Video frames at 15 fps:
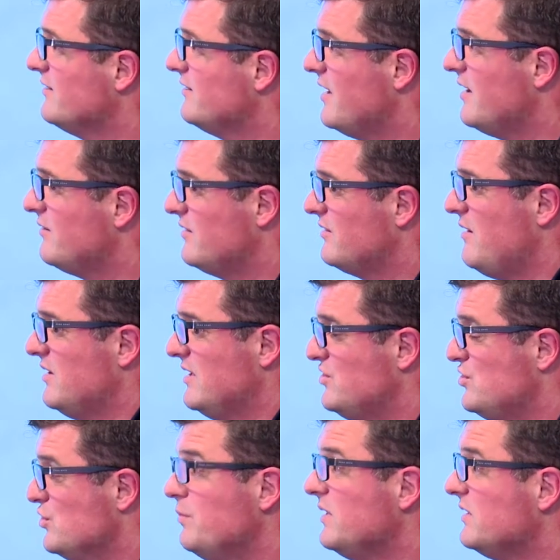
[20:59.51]
th- that
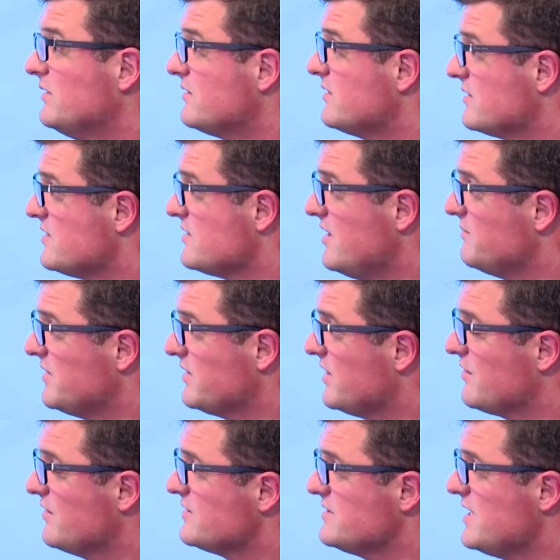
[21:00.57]
it doubled the time that they're
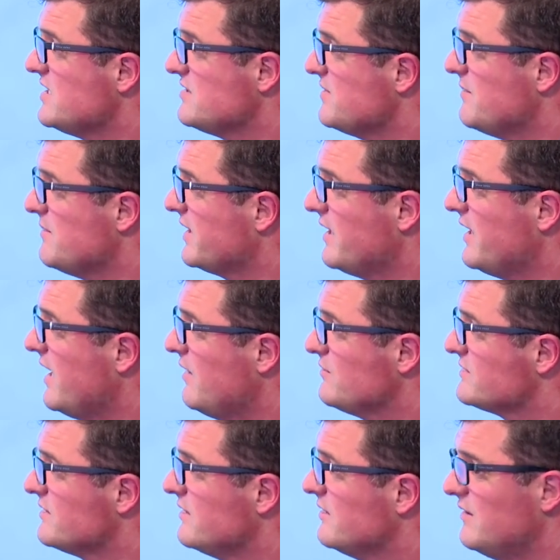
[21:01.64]
going to take to be able to get a
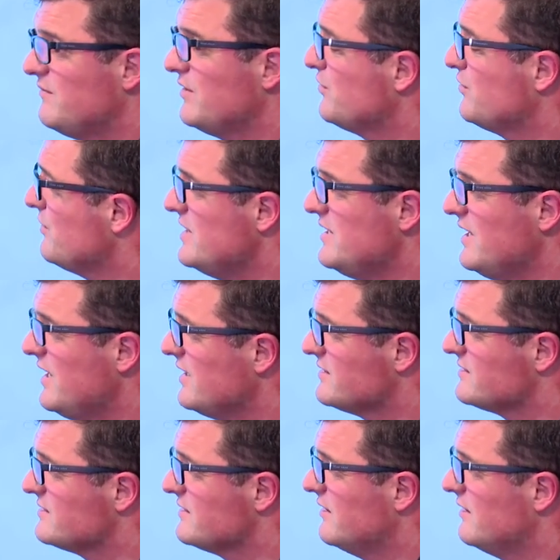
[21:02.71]
house. They've got three
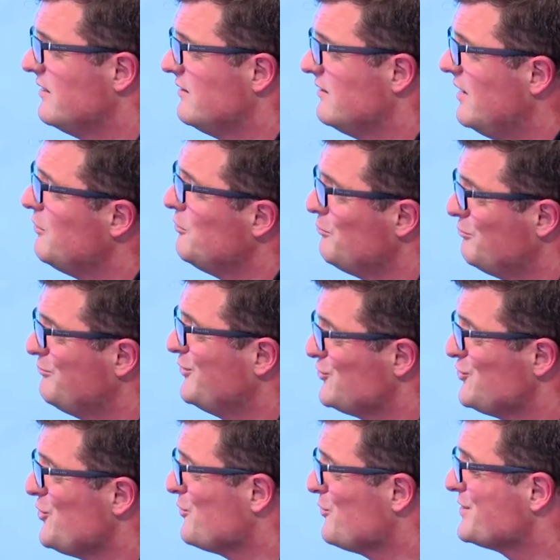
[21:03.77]
kids. Now, the
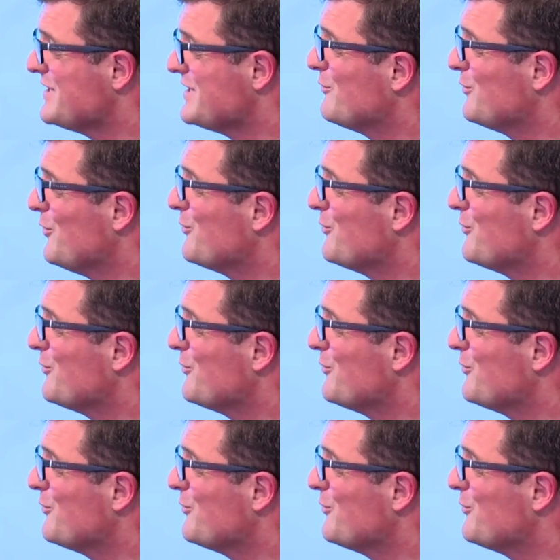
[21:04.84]
show worked out